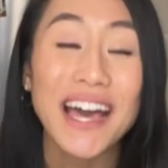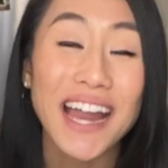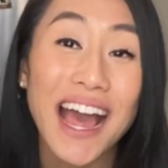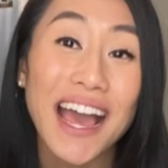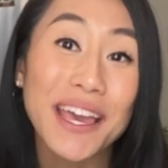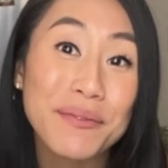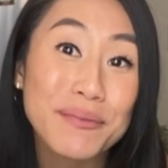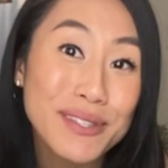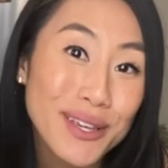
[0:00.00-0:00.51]

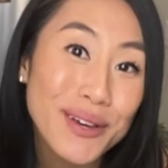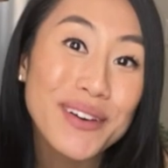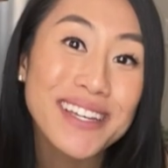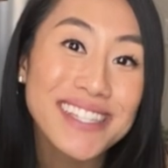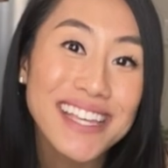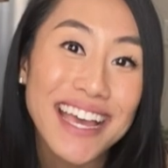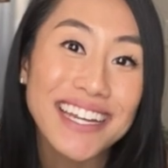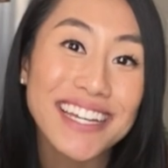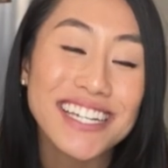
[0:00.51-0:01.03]
I'm so
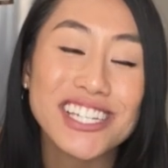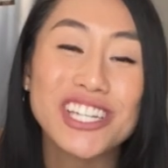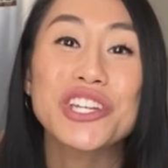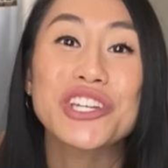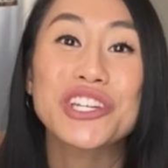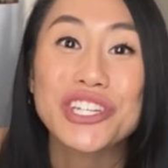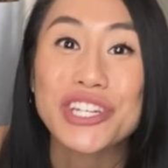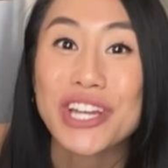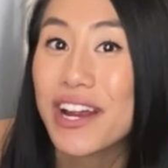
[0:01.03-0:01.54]
excited to
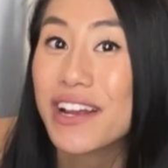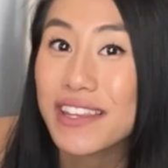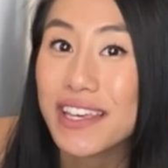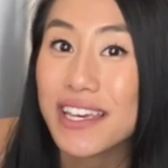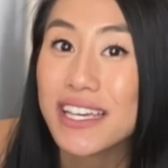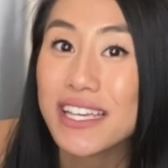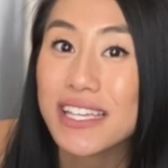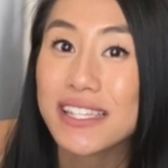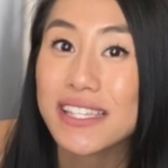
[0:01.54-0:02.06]
share
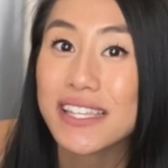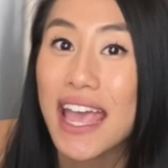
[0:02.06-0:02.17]
this,